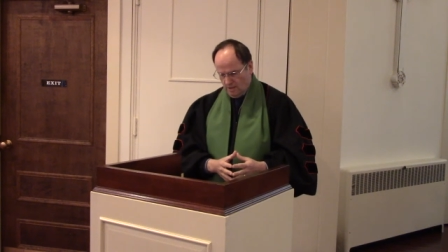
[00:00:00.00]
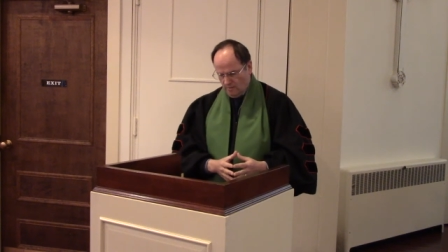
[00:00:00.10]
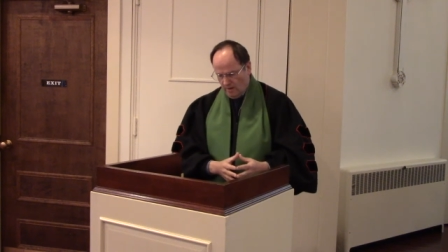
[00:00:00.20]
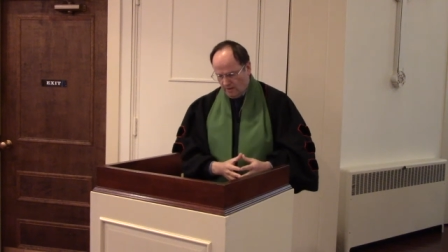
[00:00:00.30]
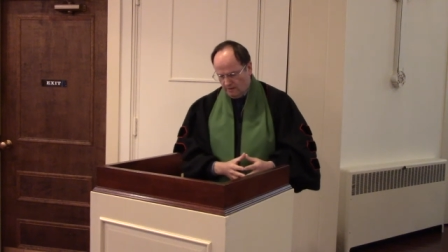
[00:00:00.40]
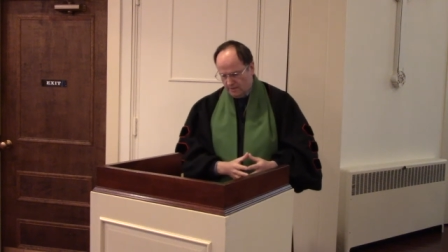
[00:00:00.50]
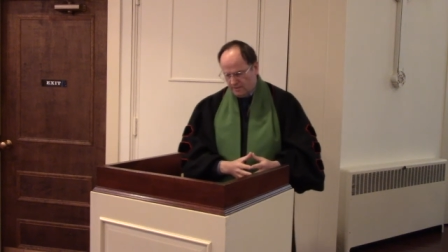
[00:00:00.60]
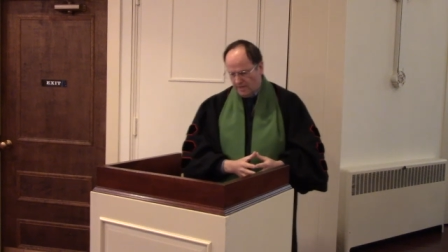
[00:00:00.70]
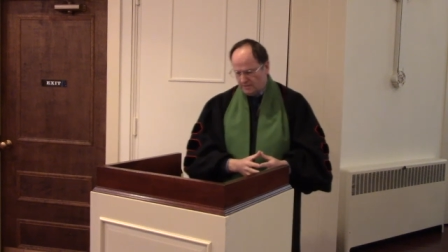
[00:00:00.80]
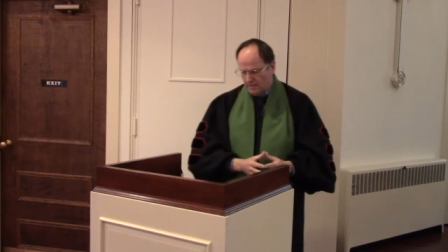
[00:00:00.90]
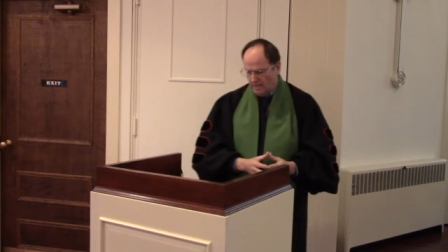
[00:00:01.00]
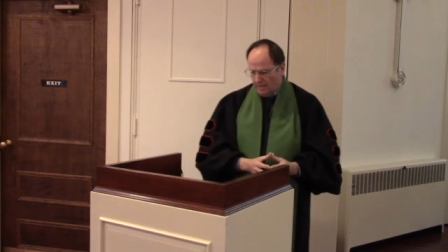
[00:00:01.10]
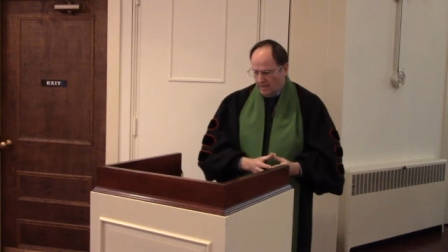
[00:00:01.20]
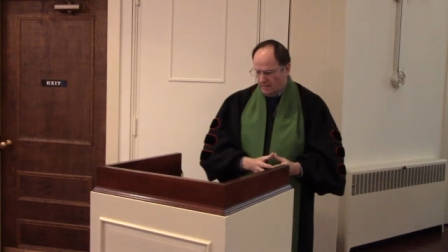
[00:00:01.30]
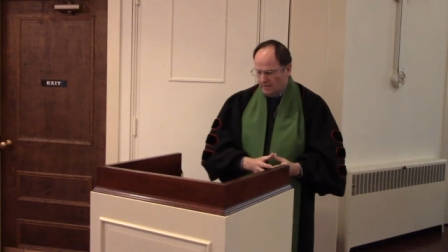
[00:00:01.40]
Barclay says
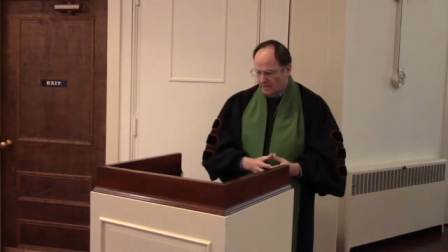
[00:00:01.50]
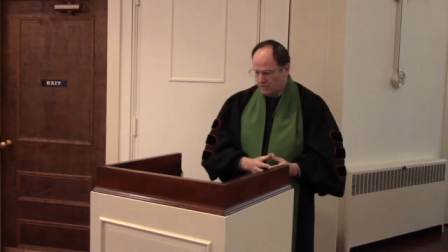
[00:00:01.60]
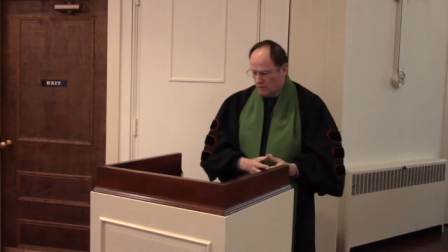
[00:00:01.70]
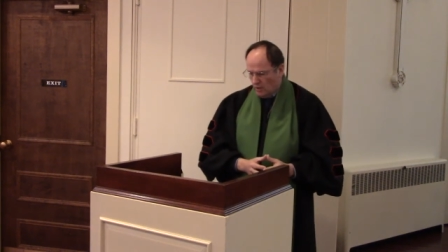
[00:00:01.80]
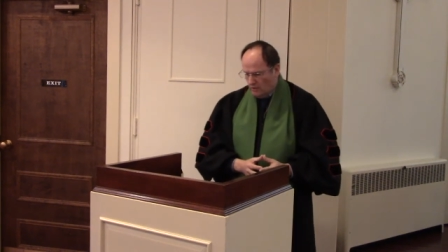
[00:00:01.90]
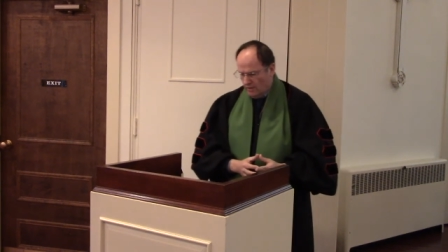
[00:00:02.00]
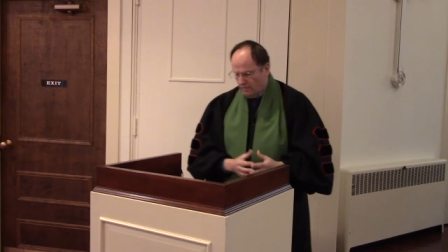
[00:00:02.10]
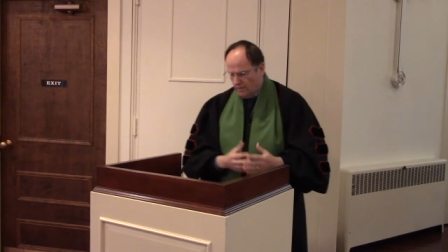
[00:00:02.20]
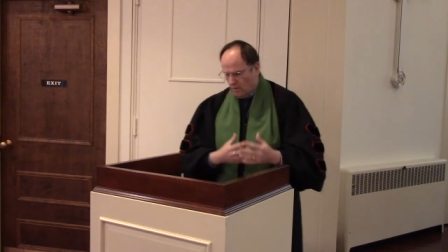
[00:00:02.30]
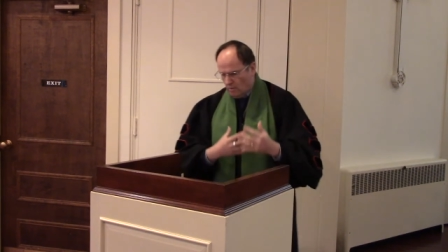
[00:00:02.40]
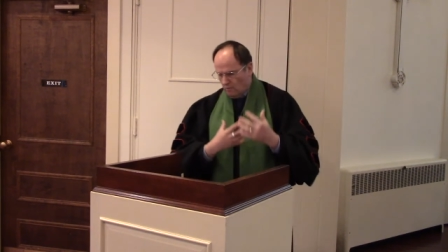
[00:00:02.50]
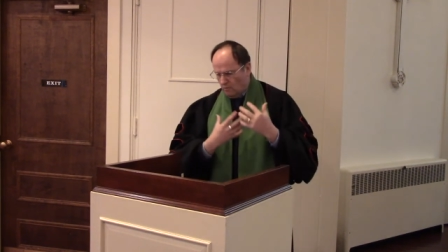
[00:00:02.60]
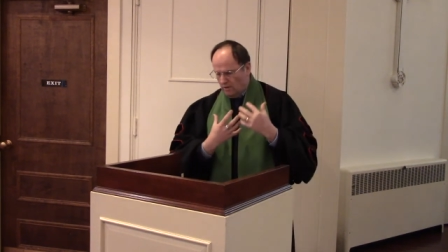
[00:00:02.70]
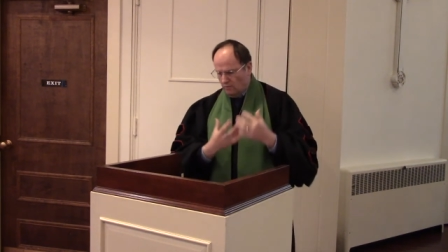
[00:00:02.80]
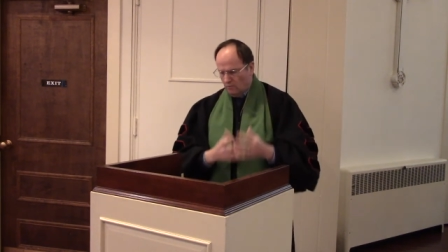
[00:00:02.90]
that these that there were
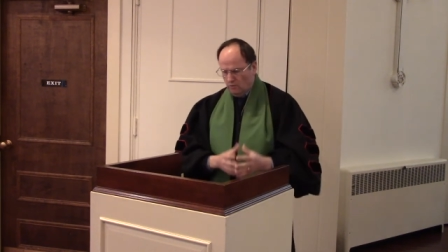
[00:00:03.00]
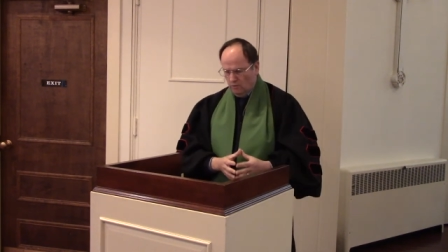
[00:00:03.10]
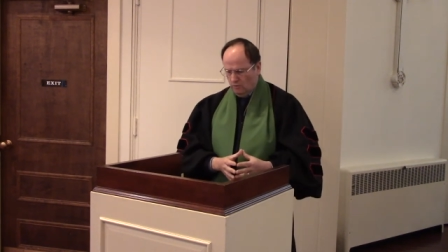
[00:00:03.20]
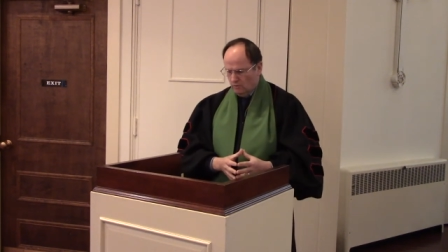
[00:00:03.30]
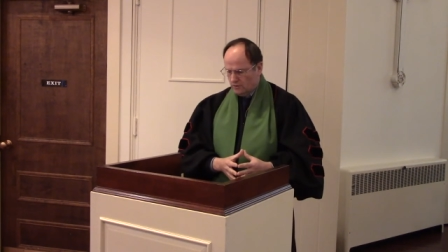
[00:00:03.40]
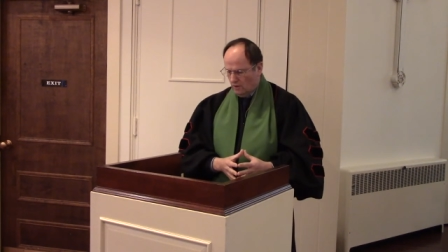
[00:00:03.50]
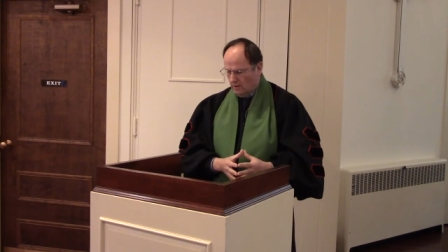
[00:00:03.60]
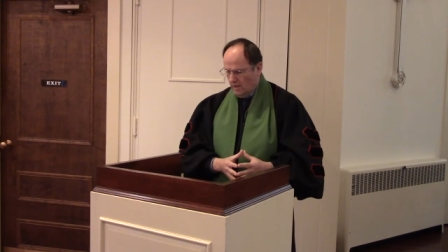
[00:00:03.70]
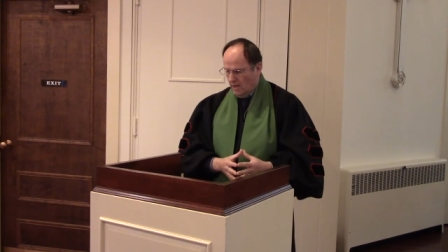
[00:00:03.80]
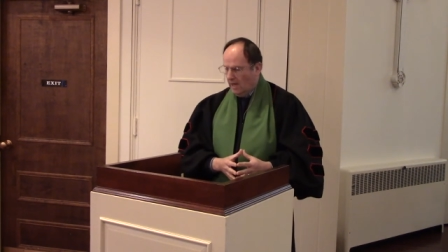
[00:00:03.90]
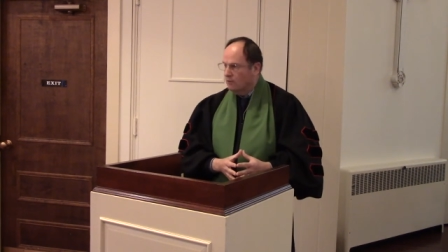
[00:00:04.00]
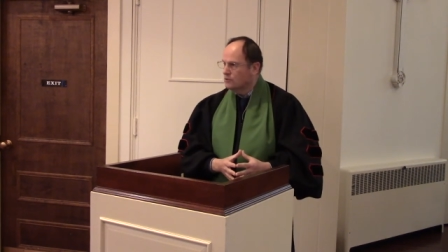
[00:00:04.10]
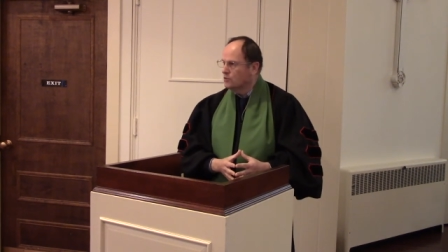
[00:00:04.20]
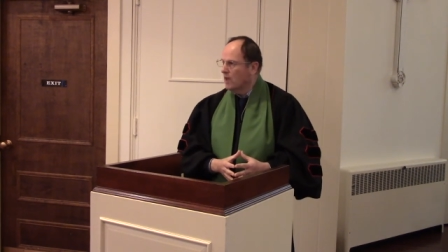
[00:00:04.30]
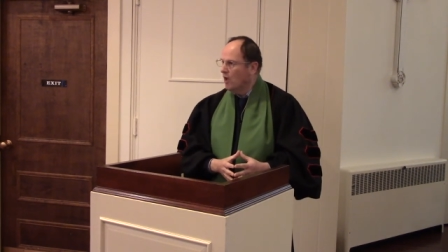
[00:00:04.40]
written rules on how
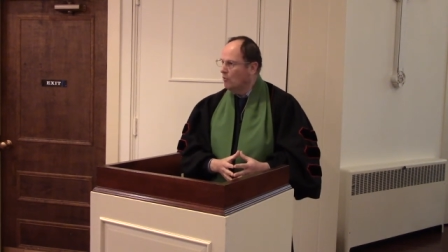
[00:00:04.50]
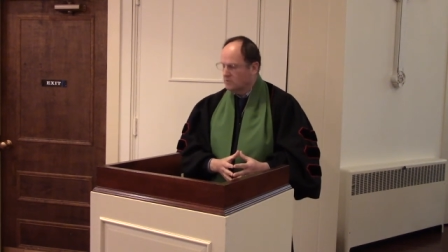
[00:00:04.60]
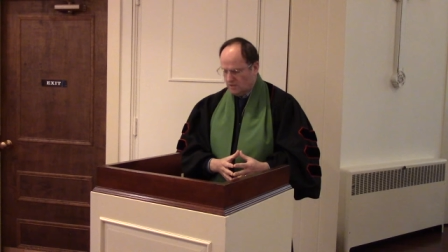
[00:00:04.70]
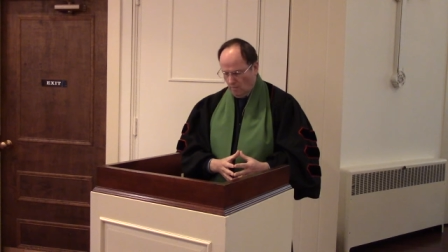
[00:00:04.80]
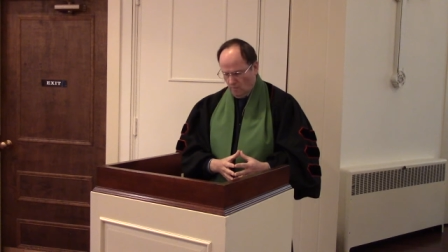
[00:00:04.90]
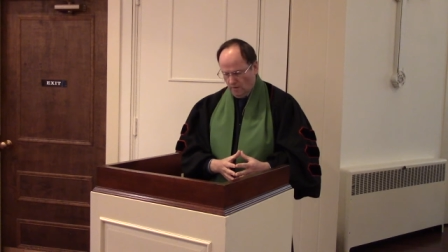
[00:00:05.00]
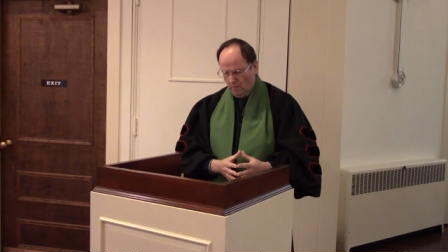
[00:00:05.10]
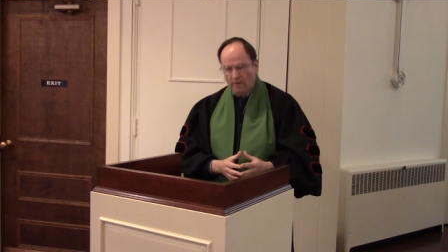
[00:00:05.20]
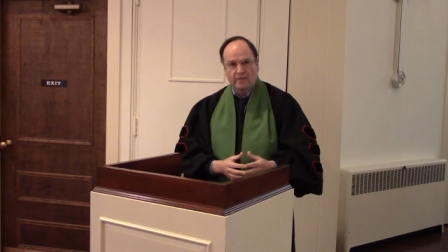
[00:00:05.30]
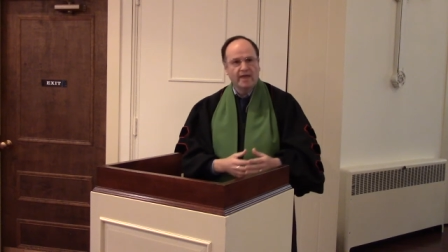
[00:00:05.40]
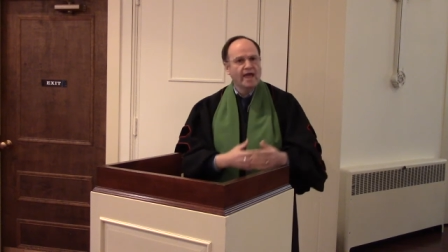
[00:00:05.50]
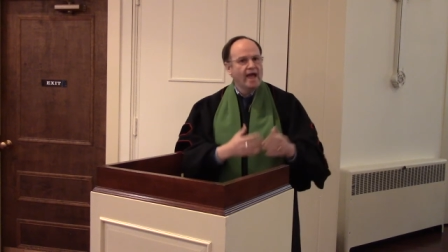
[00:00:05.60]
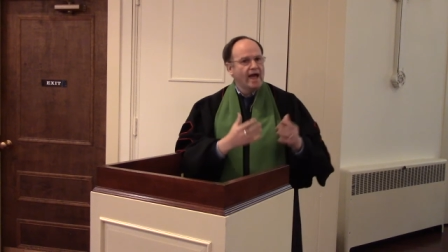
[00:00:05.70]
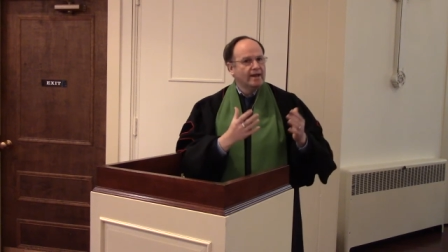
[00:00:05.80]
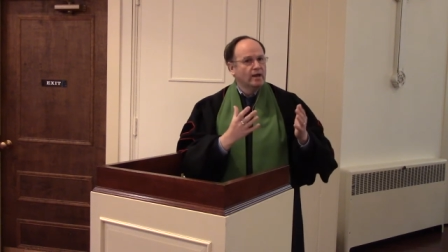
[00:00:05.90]
to help someone when they
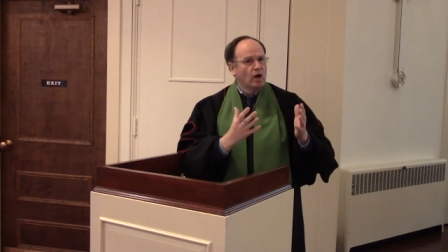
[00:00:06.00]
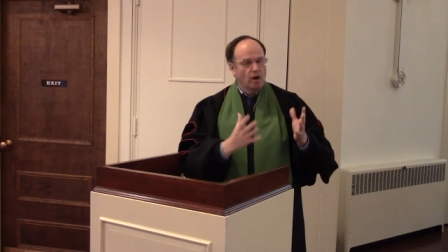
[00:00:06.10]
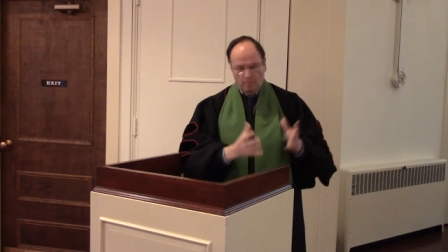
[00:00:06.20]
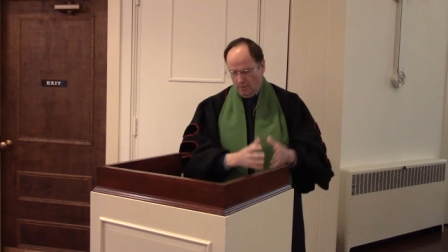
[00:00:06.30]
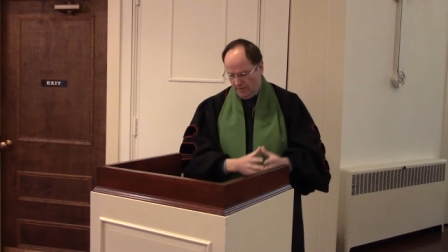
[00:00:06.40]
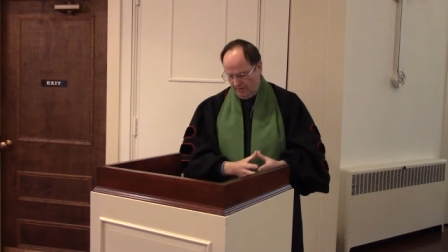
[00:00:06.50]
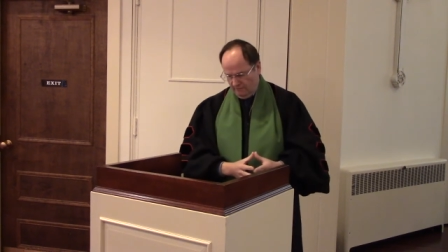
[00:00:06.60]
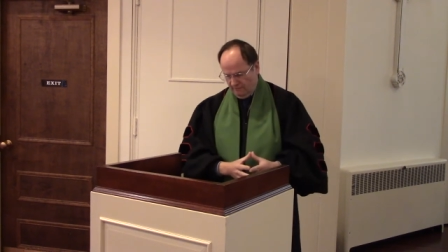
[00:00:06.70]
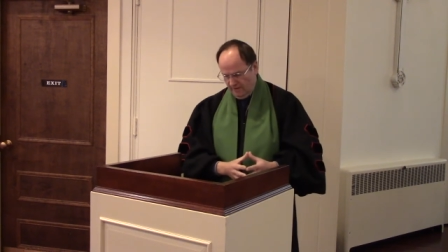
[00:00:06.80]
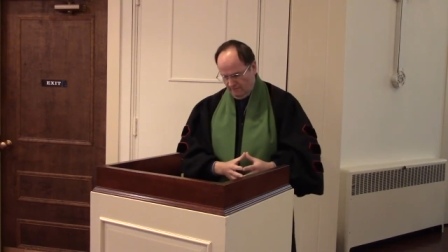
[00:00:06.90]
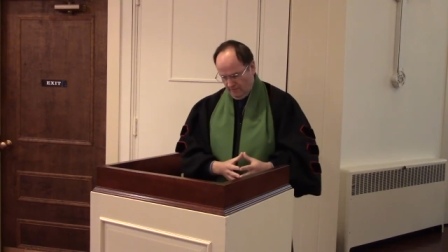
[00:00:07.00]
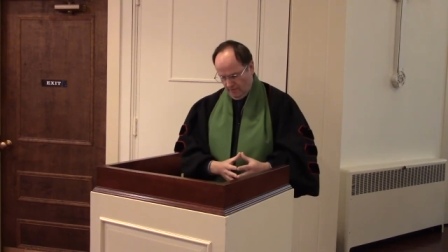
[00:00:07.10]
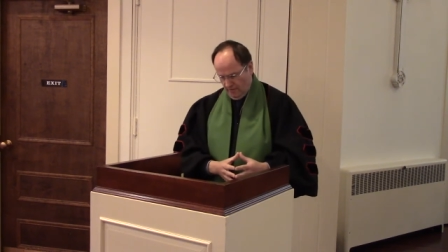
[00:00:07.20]
had a burning fever.